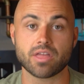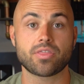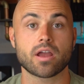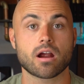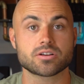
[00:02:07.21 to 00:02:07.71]
that
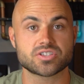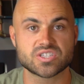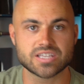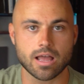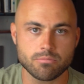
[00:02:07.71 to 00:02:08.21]
there are
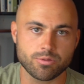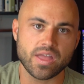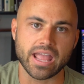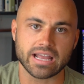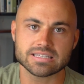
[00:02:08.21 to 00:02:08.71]
some
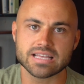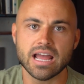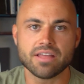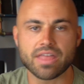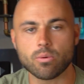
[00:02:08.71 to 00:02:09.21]
things
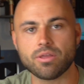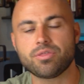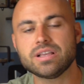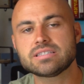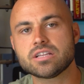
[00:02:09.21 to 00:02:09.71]
that when
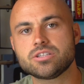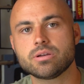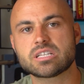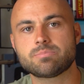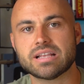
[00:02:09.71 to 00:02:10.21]
things get too
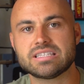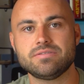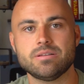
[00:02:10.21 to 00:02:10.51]
expensive,